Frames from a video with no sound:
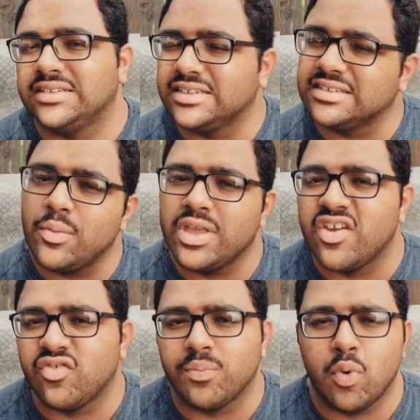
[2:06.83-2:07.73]
this is how we
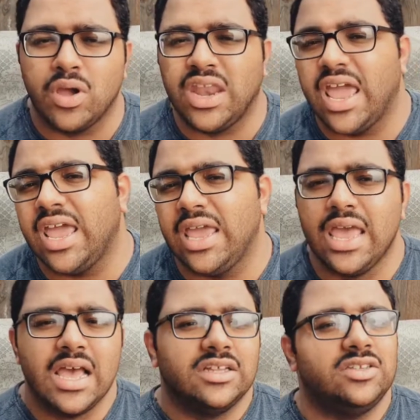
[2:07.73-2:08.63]
get from point A
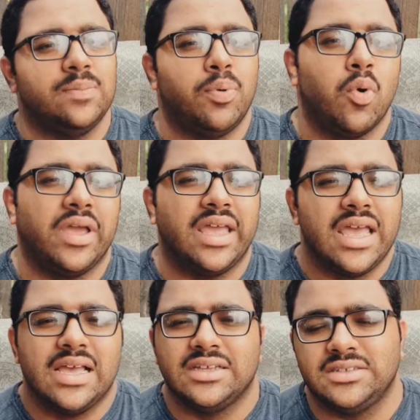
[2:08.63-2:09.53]
to point
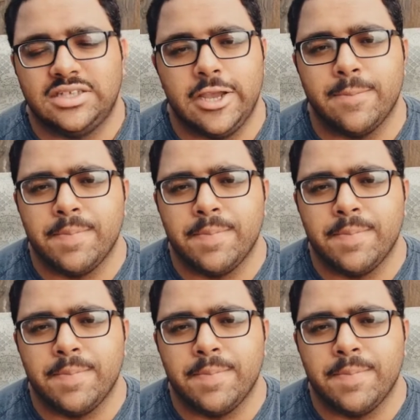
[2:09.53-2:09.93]
Z.